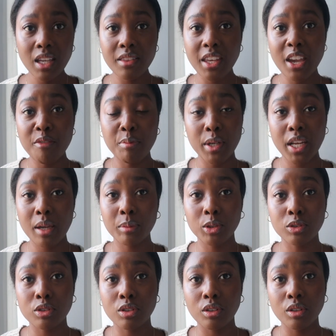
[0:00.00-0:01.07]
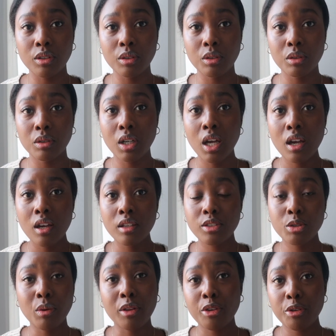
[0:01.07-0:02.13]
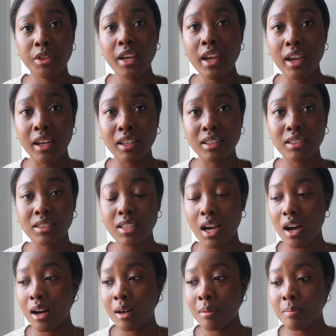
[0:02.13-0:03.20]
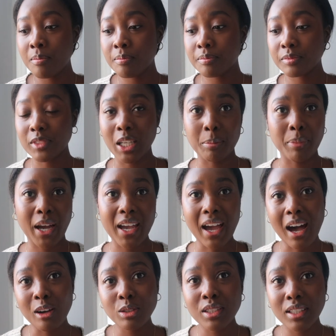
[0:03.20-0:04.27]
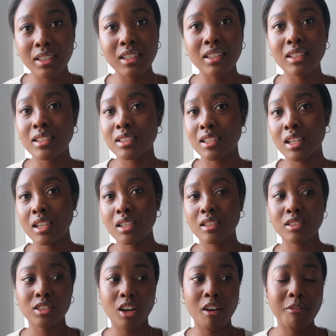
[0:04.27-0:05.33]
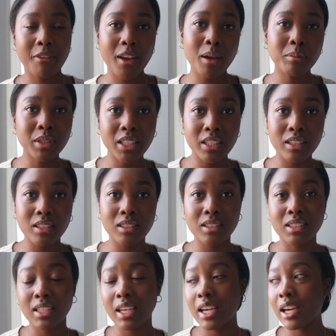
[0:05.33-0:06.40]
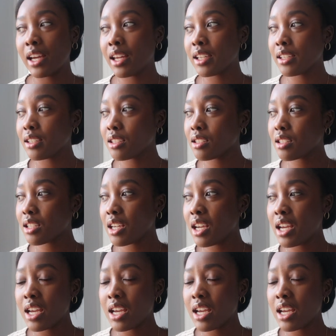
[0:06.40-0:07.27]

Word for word: they've been able to do other things, um, like buy houses and start families and